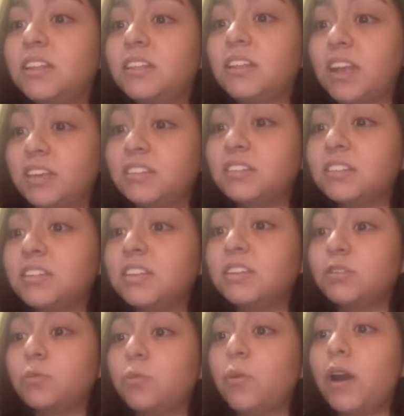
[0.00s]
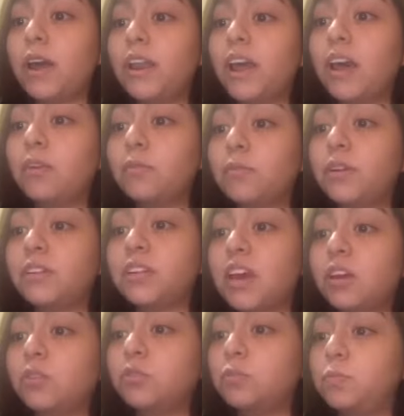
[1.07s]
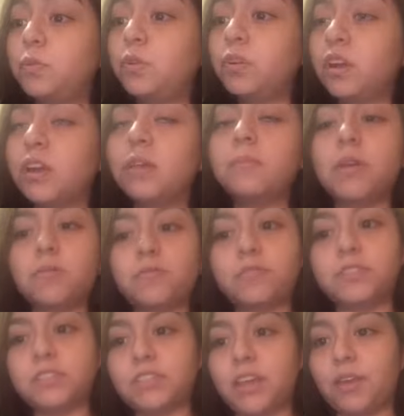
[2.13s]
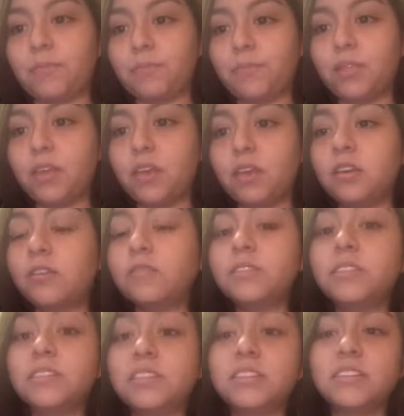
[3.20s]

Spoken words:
text is when I read a good book in my free time. Here is an